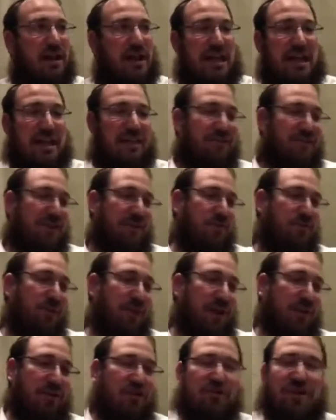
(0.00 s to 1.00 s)
even if you
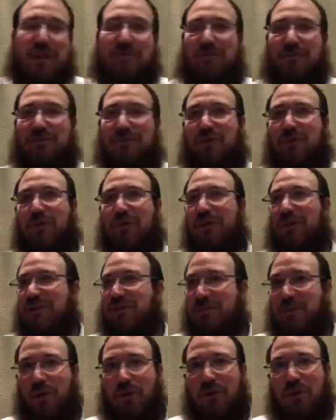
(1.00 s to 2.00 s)
get to chapter 4 and it's
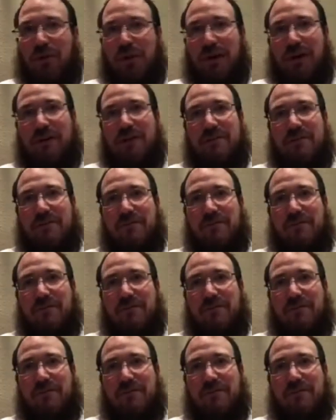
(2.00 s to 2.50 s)
boring,